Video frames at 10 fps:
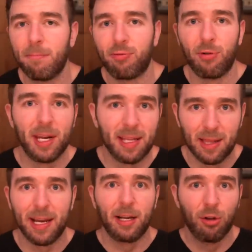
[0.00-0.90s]
pretty
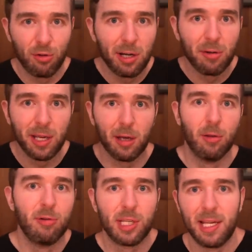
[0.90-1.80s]
clearly
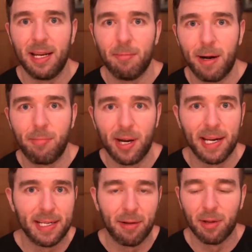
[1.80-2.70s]
elucidated by
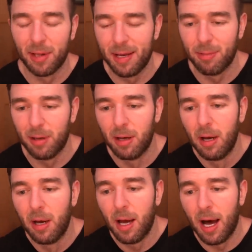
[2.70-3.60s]
breaking down the label.
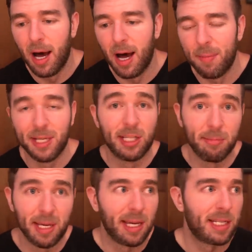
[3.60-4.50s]
And
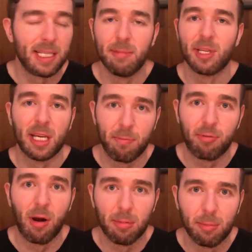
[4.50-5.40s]
to me, it seems like it
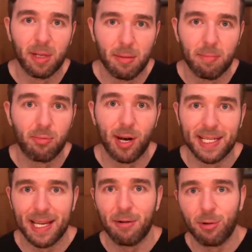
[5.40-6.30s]
probably
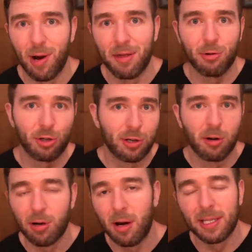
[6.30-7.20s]
breaks down to either
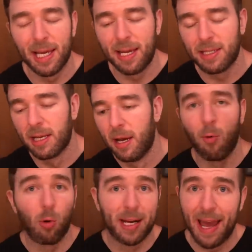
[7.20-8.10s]
sugar content
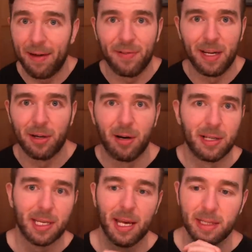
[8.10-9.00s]
or caffeine
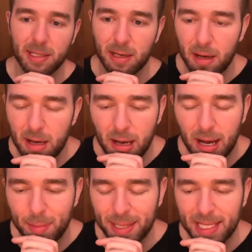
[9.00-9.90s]
content
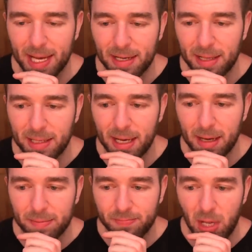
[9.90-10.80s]
at the end of the
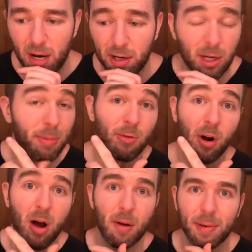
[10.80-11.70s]
day. Could be
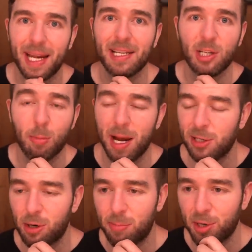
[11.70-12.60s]
wrong, but that is just my
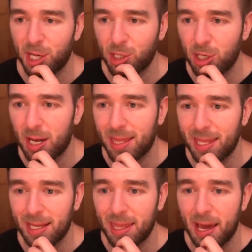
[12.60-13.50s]
interpretation. I
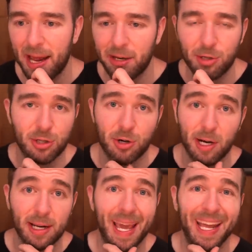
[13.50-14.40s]
think that
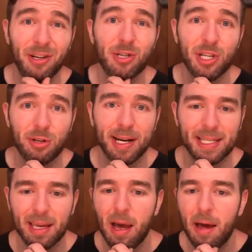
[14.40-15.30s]
energy
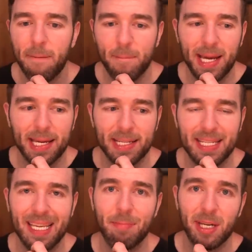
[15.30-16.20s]
drinks may
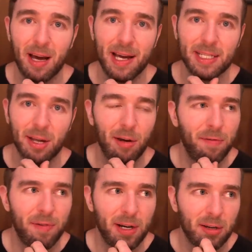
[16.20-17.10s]
get demonized
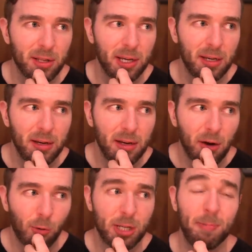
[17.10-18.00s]
unfairly,
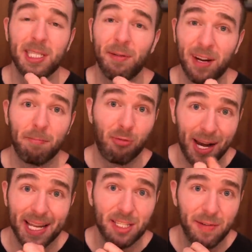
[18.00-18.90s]
or specific
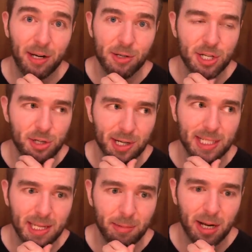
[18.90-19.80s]
brands of energy
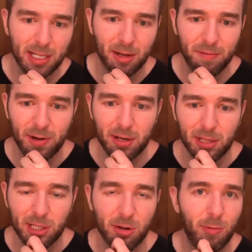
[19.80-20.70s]
drinks demonized
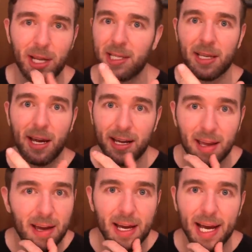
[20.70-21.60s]
unfairly too, when it's
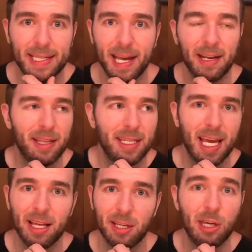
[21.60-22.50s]
at the end of the
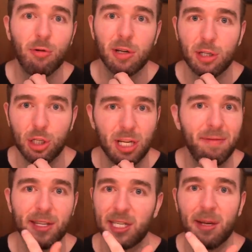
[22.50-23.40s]
day, you could
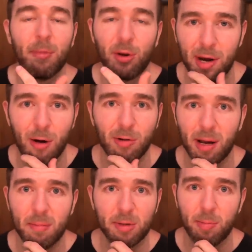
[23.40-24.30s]
achieve similar
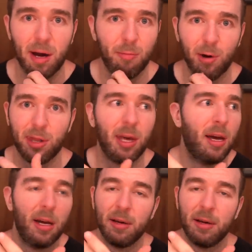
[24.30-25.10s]
outcomes but with